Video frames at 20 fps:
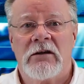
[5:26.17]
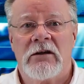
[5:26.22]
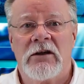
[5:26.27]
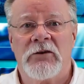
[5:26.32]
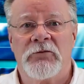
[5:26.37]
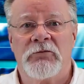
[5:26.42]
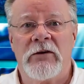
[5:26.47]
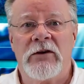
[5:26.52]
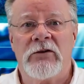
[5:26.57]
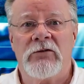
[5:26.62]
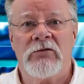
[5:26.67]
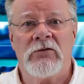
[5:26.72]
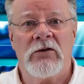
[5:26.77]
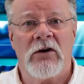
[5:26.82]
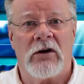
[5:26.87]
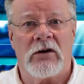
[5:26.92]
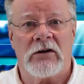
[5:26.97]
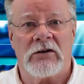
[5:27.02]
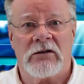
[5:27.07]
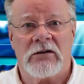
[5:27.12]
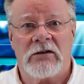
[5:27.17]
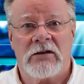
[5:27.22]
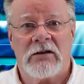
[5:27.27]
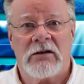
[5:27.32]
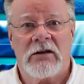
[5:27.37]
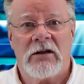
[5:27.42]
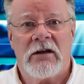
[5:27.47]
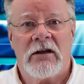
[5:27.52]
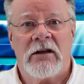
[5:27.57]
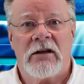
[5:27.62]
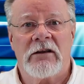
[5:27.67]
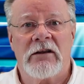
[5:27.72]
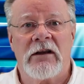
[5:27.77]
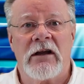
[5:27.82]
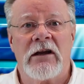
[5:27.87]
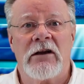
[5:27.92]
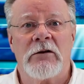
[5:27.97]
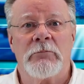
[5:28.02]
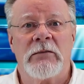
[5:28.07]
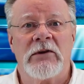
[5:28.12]
If we do not,
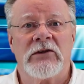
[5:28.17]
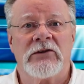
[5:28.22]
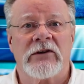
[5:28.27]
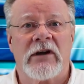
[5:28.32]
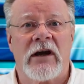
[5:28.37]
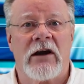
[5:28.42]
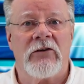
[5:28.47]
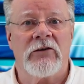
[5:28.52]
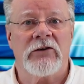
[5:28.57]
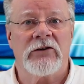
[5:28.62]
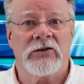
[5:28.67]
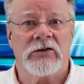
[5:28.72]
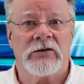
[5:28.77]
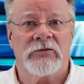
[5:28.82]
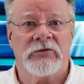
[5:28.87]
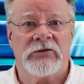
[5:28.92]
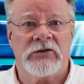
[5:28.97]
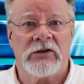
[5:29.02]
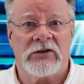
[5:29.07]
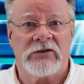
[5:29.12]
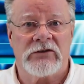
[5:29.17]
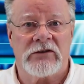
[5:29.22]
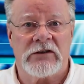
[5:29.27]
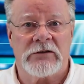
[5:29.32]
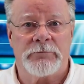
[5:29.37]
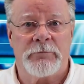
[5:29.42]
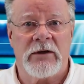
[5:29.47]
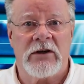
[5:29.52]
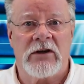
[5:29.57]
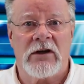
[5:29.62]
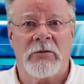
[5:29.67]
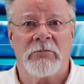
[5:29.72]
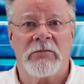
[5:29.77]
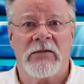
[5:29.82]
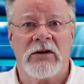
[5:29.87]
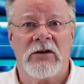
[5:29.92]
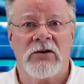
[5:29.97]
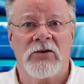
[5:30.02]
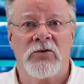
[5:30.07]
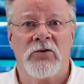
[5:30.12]
then miscarriages of justice become
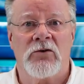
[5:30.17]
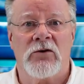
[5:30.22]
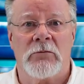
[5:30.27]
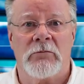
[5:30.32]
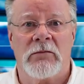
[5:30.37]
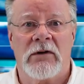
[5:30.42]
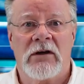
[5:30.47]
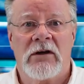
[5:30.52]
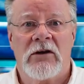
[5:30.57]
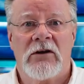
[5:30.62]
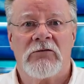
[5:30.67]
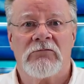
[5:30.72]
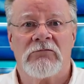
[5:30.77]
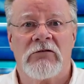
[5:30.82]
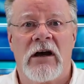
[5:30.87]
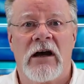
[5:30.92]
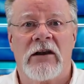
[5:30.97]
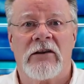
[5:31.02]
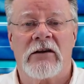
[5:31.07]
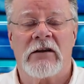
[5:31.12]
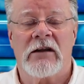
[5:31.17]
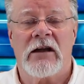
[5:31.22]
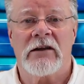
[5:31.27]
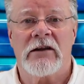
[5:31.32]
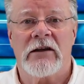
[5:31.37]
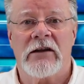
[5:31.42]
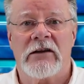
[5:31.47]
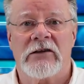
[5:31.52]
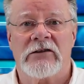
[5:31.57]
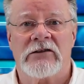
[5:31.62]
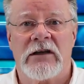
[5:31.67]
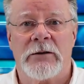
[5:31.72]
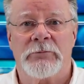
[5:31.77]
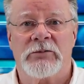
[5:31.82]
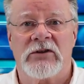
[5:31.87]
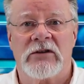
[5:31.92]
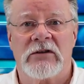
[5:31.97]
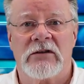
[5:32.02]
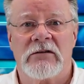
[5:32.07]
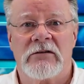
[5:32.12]
the norm rather than the
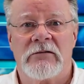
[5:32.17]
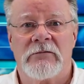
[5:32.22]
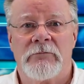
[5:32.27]
exception.